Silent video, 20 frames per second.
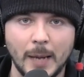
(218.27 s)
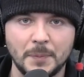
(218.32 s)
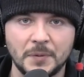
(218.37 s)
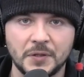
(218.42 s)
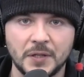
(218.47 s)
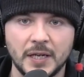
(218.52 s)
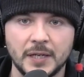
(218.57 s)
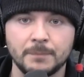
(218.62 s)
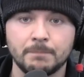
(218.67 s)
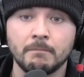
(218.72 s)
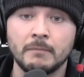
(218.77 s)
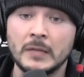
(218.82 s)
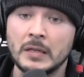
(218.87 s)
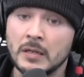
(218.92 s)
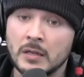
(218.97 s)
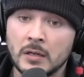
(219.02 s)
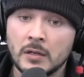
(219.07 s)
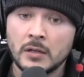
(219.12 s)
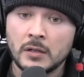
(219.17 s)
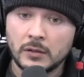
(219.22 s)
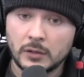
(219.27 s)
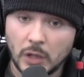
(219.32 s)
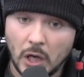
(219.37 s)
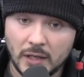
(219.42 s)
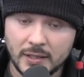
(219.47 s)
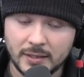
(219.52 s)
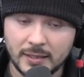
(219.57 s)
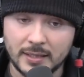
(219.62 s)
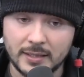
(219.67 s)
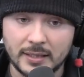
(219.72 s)
Epstein
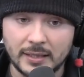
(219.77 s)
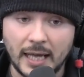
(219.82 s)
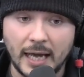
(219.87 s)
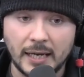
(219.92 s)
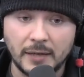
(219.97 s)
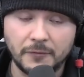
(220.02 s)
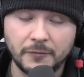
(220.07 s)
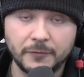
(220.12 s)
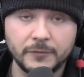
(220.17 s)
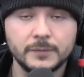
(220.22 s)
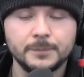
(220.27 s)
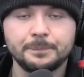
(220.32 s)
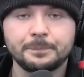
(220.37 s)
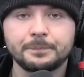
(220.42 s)
lost his life.